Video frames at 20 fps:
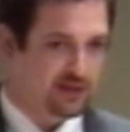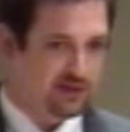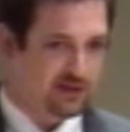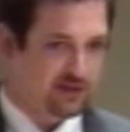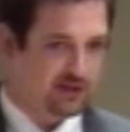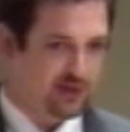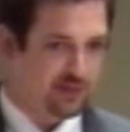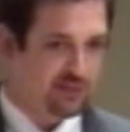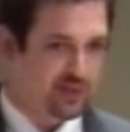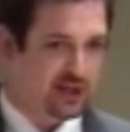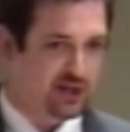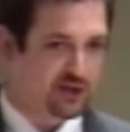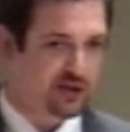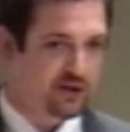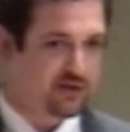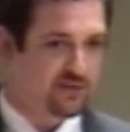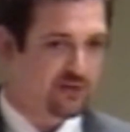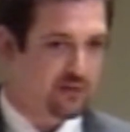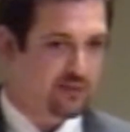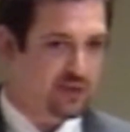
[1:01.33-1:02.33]
There's a
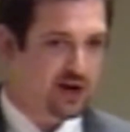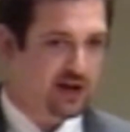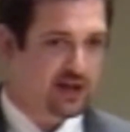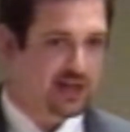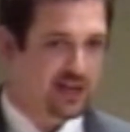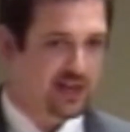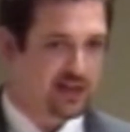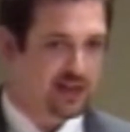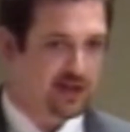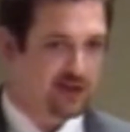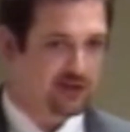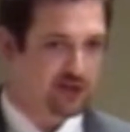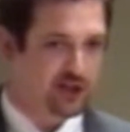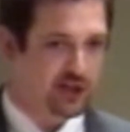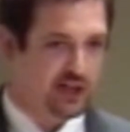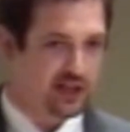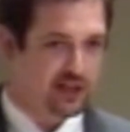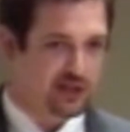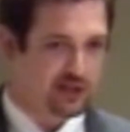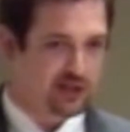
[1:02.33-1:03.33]
picture of the Marquette
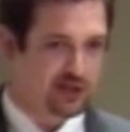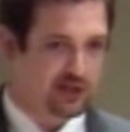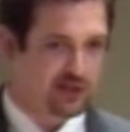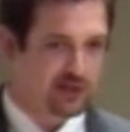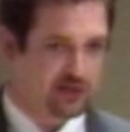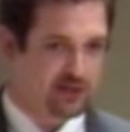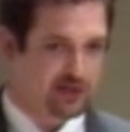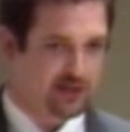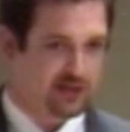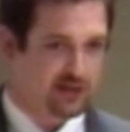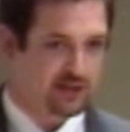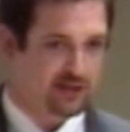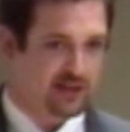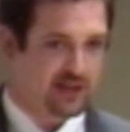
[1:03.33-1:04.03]
interchange, and